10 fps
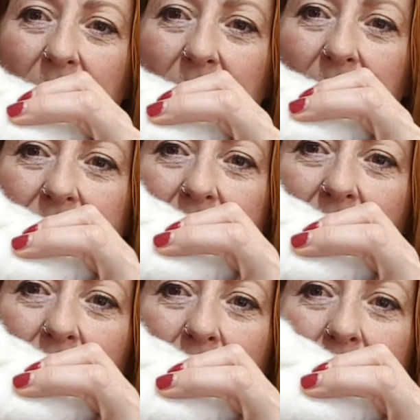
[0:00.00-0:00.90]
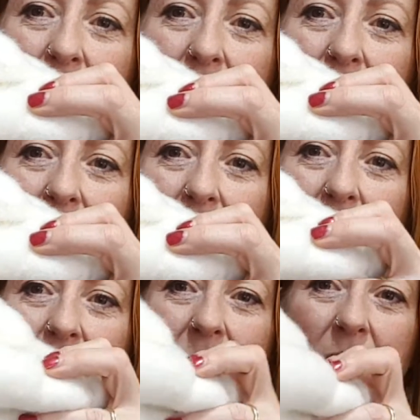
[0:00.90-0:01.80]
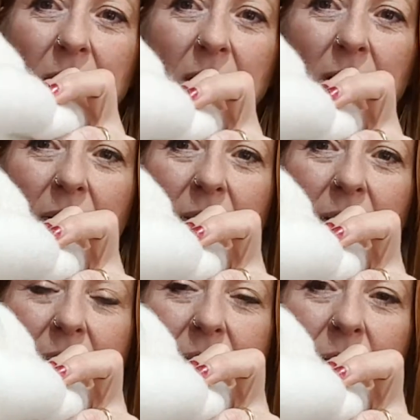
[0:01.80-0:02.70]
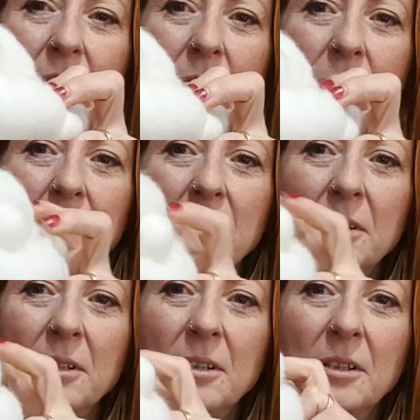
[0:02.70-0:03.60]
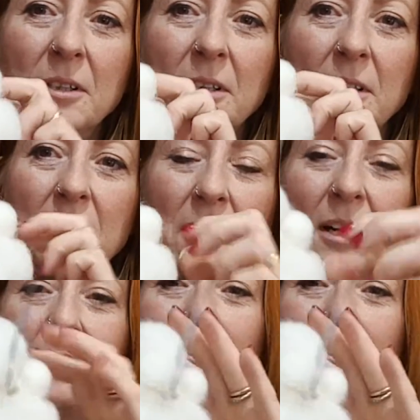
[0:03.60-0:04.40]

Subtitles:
And that's a cone. And that's a cone. I've